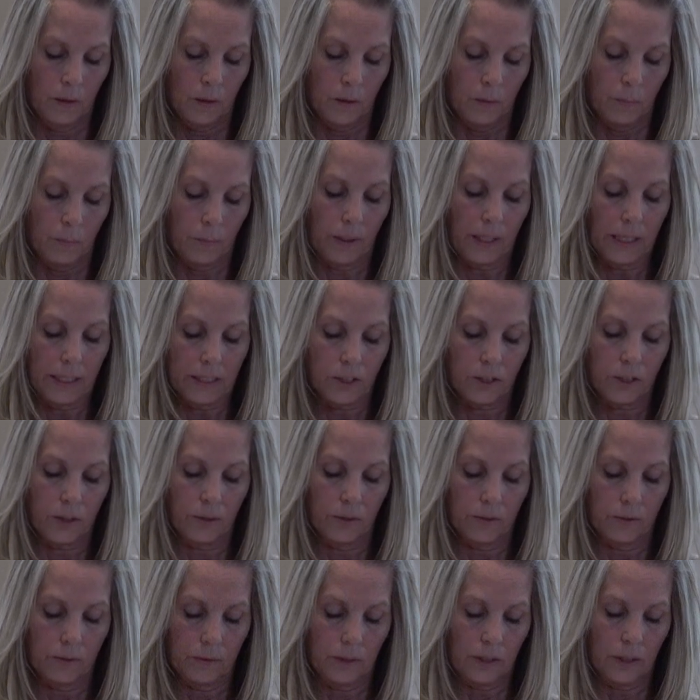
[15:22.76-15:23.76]
But I
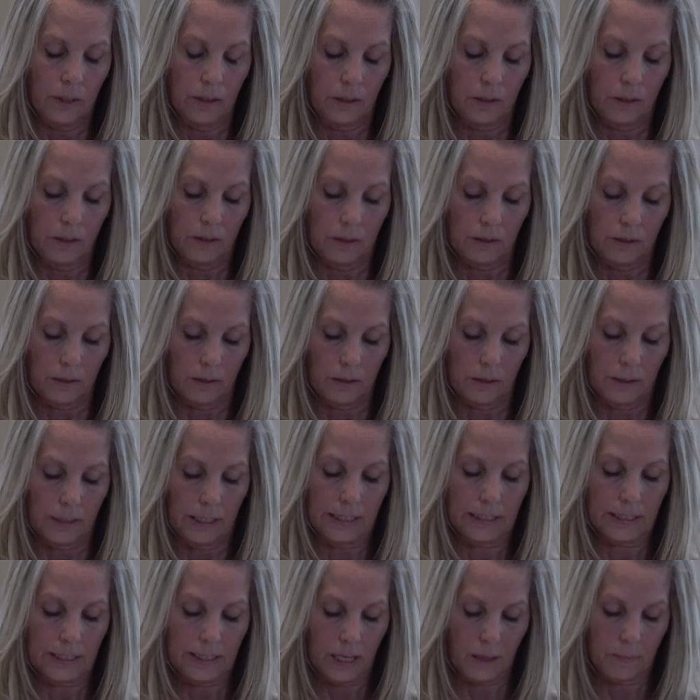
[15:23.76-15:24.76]
soon
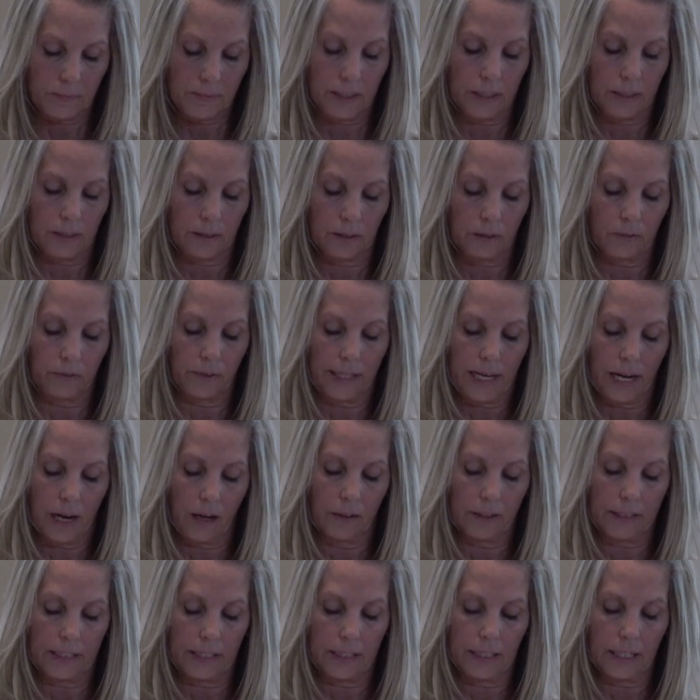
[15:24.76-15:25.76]
accepted the
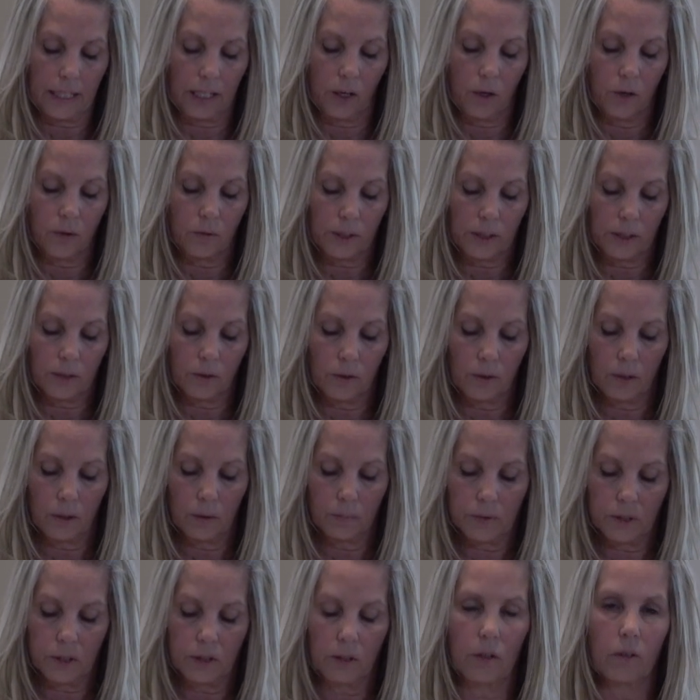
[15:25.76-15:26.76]
reality that holding on
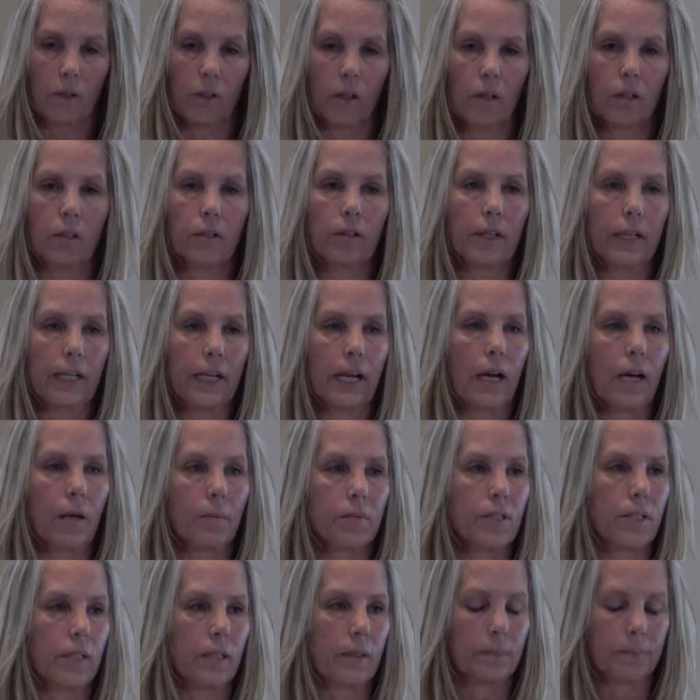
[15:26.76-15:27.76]
was no longer an
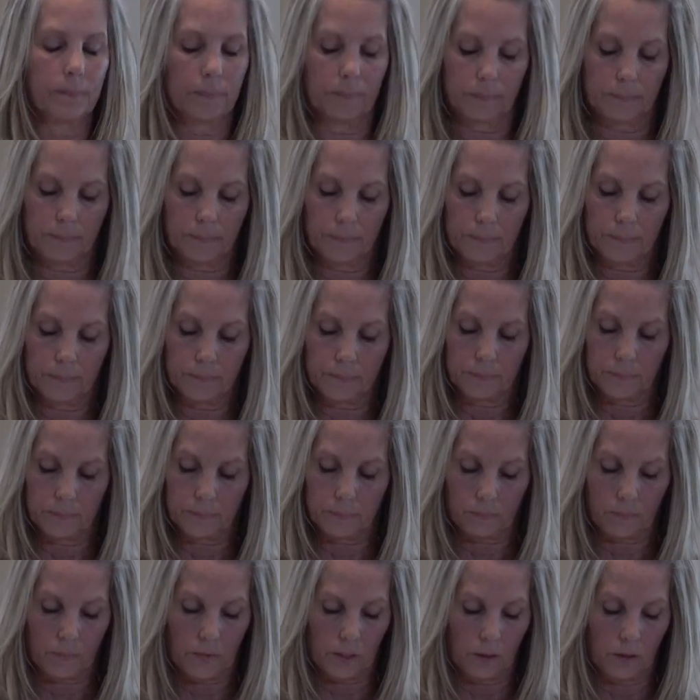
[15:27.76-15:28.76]
option.
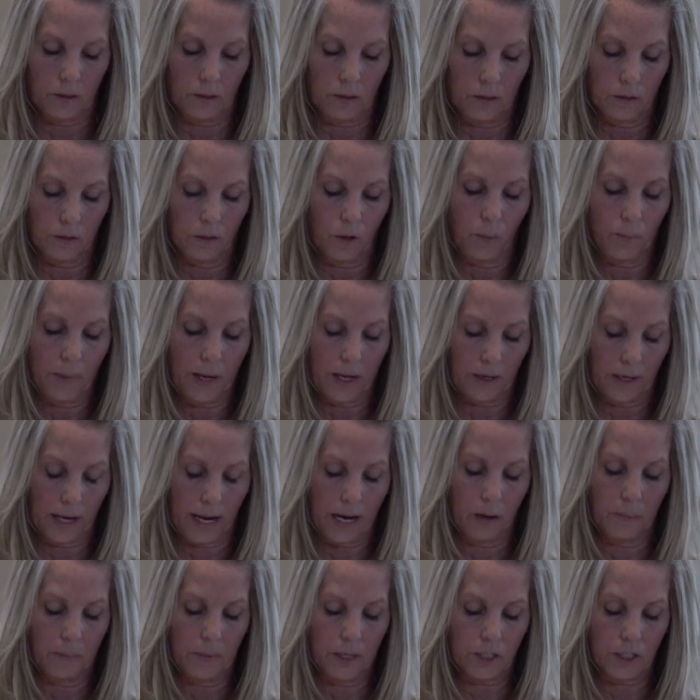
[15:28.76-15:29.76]
No matter
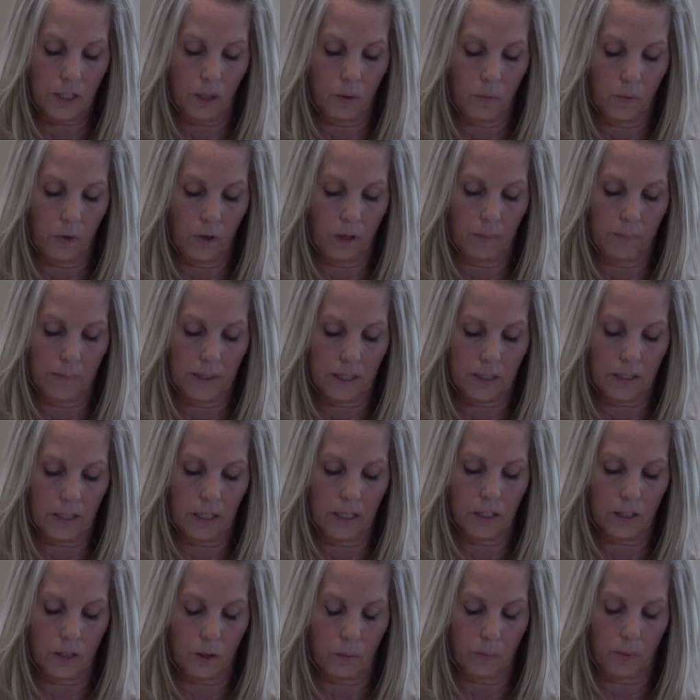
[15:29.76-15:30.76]
how much I wanted my
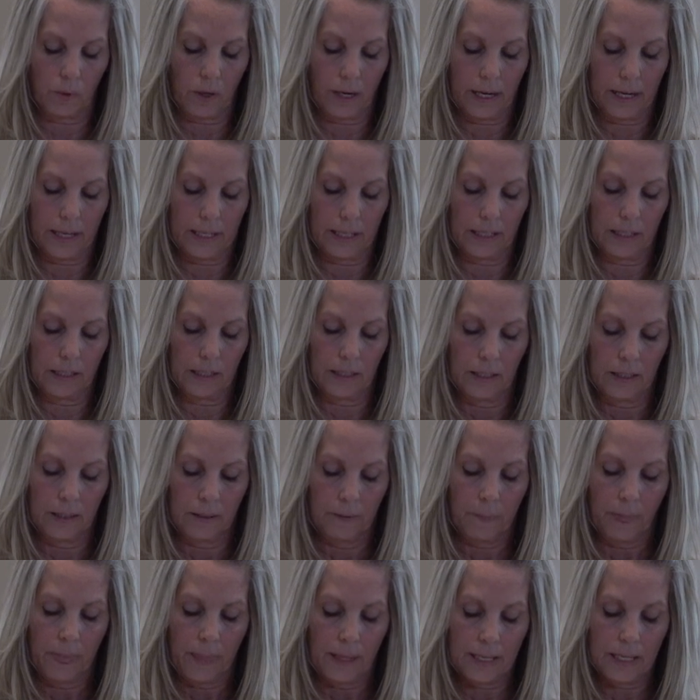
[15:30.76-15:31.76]
son's sobriety,
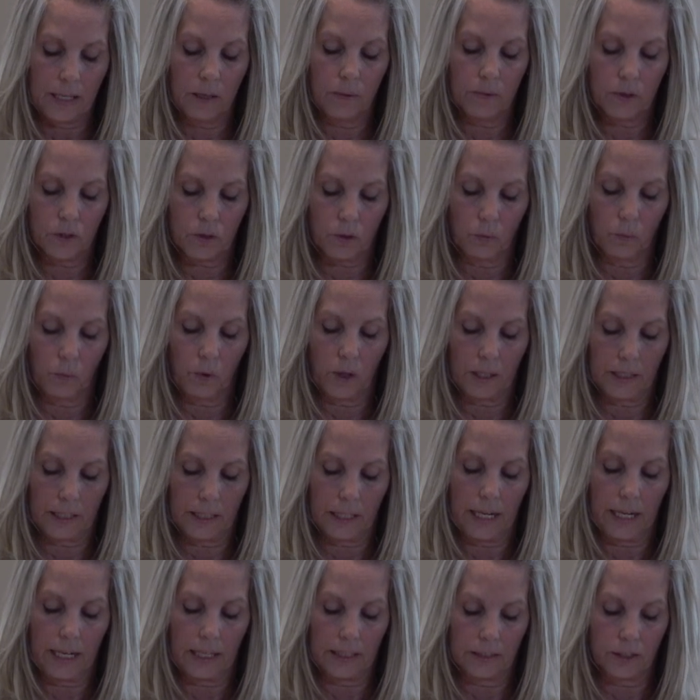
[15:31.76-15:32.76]
he was the one that
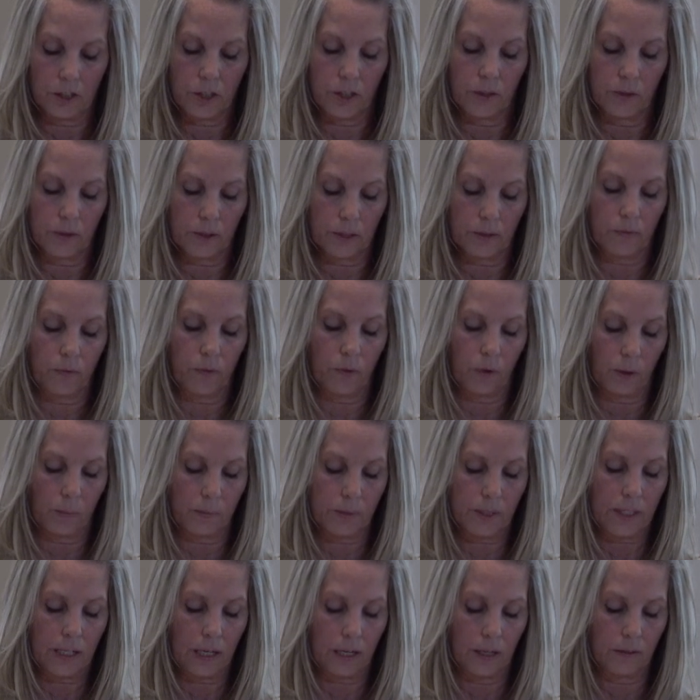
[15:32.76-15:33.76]
had to choose it for
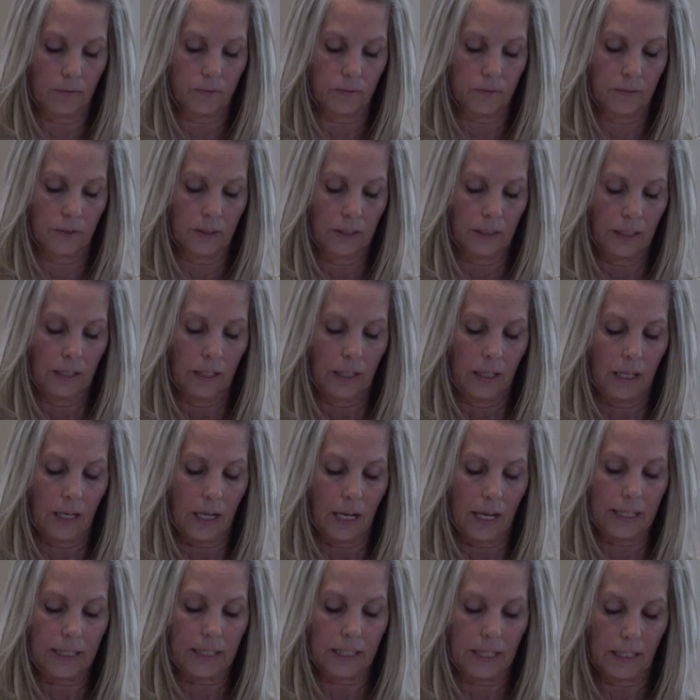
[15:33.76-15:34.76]
himself.
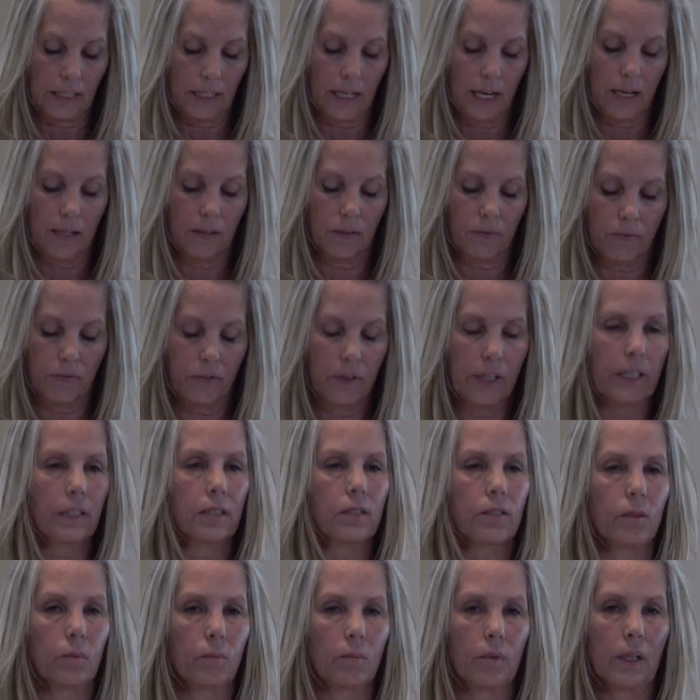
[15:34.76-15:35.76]
I cannot fix
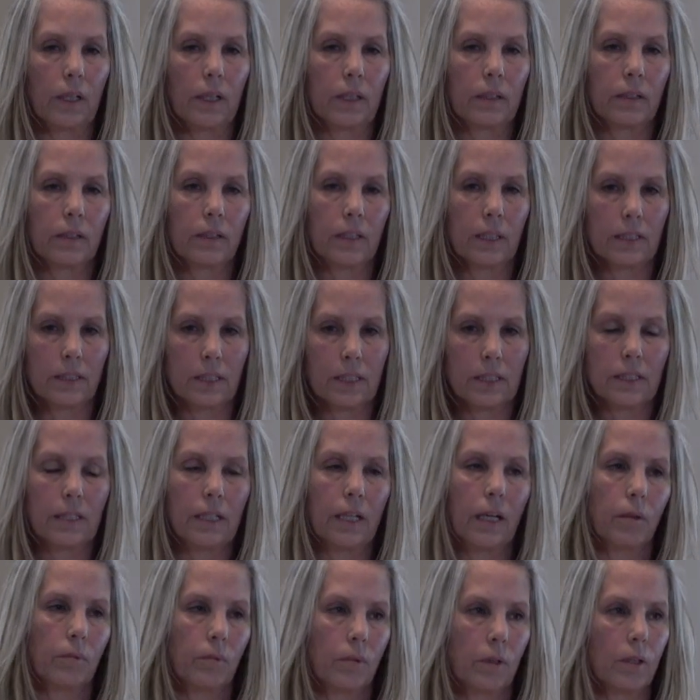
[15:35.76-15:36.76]
someone that does
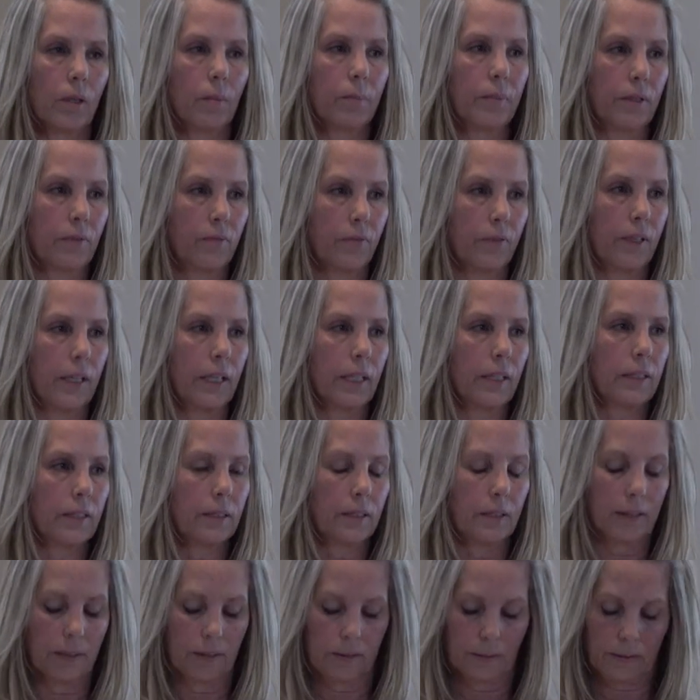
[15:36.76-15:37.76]
not want to be fixed.